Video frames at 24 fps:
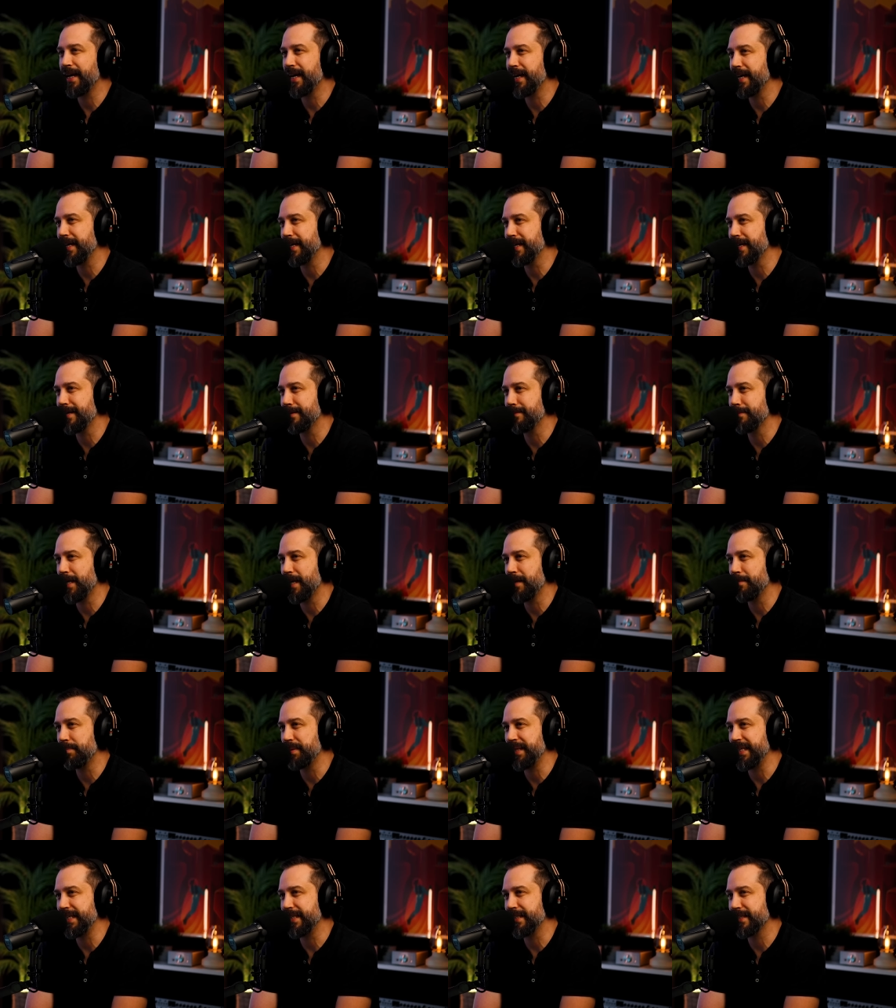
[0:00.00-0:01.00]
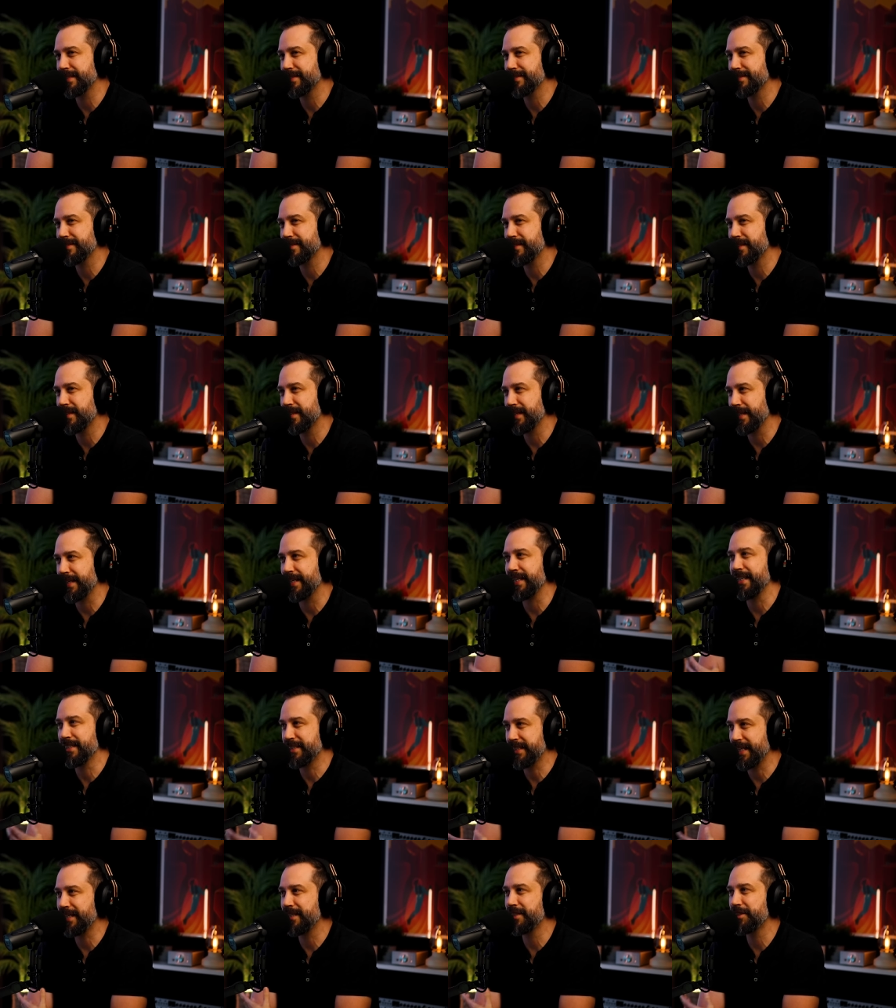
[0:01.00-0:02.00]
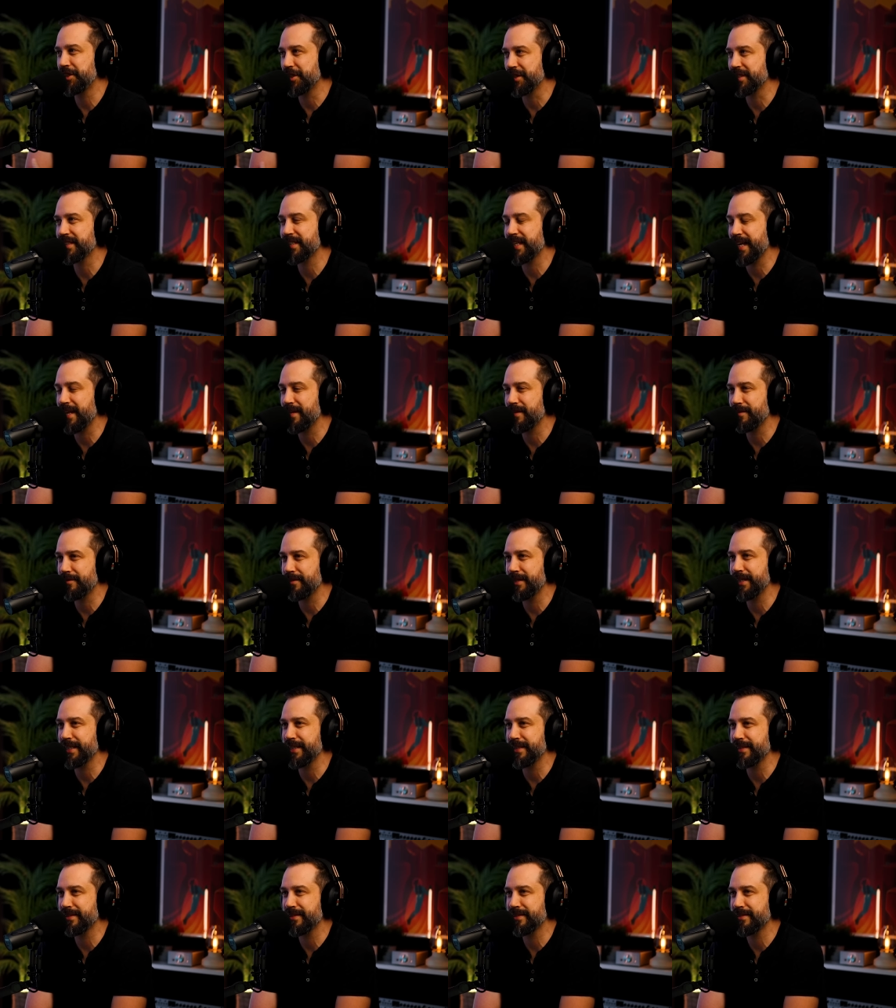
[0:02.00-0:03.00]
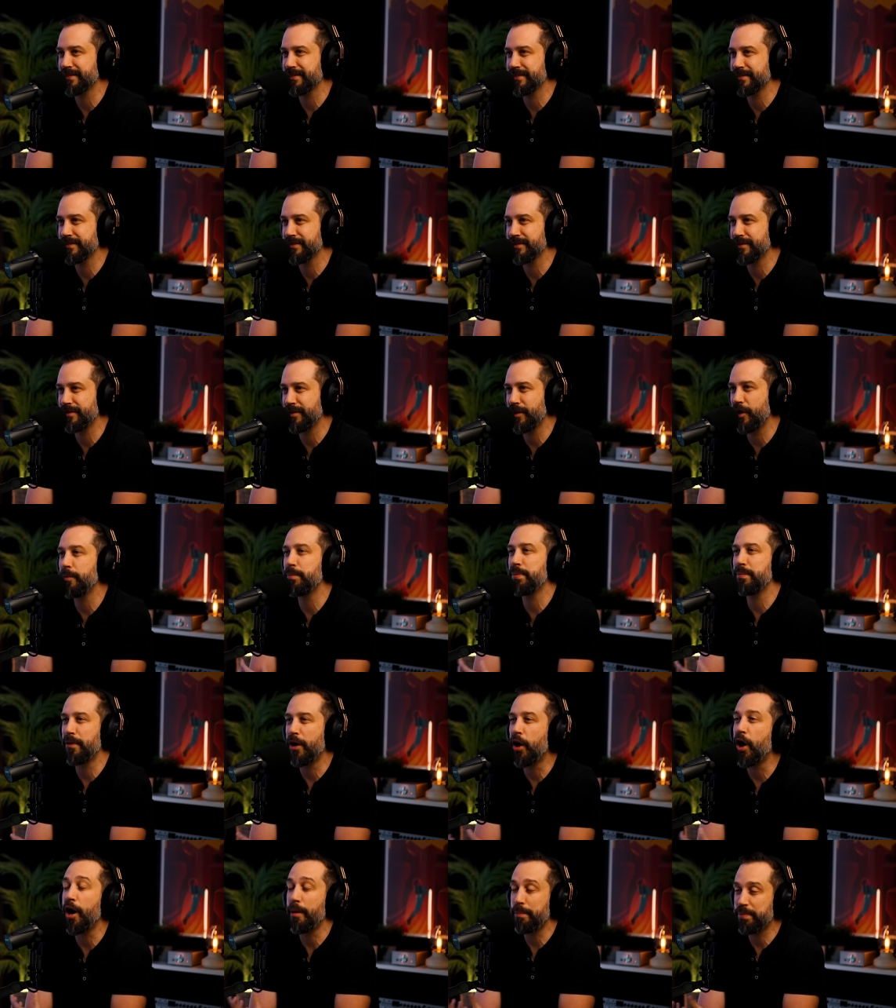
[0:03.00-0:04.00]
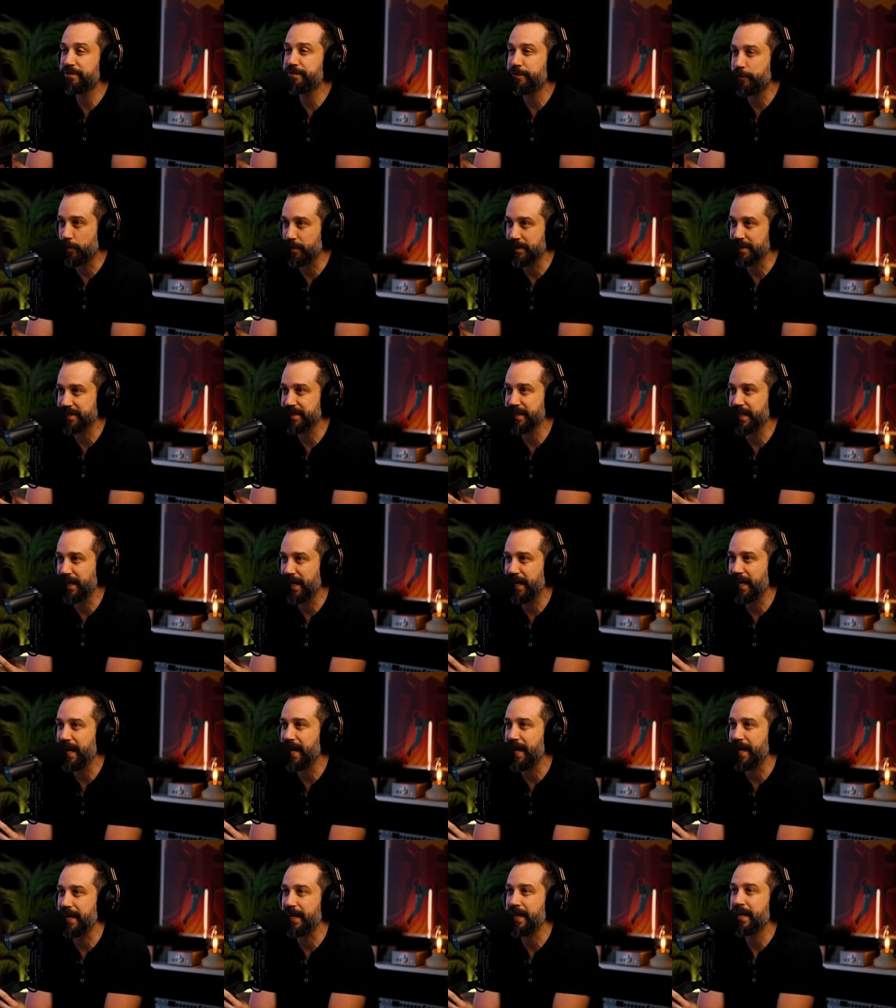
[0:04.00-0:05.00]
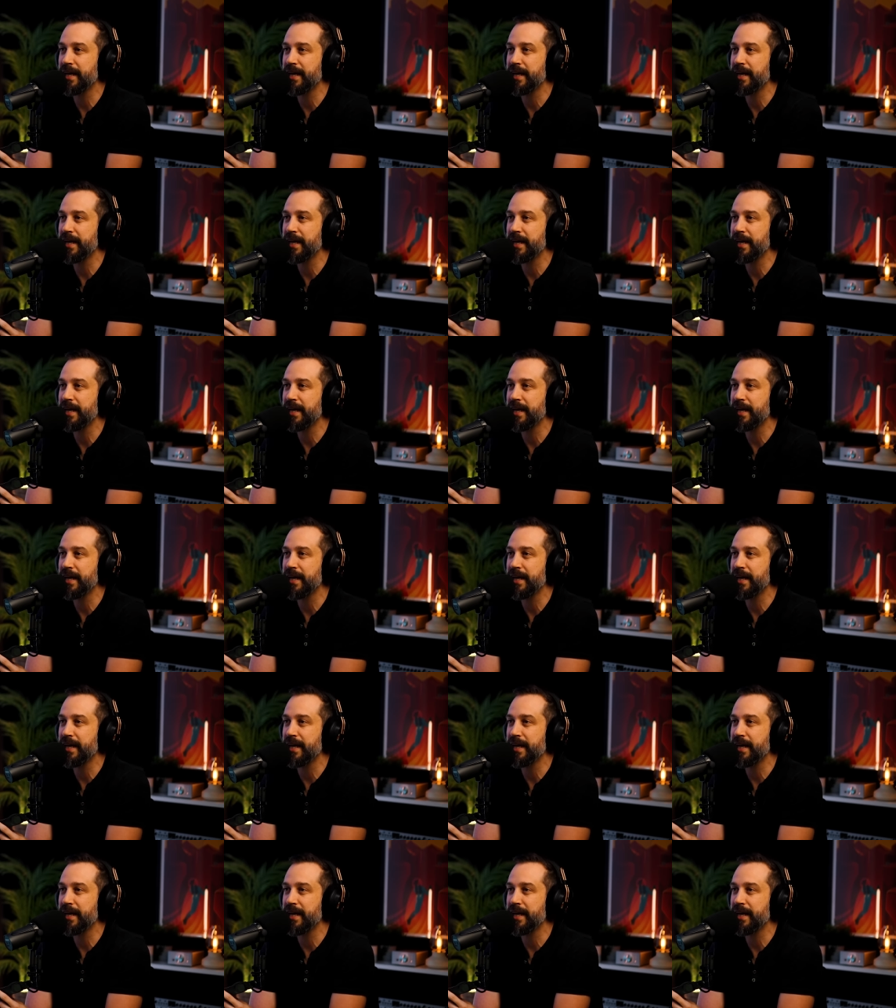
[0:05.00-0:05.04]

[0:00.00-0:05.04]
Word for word: a uh, a big like intelligence gathering op op for the CIA.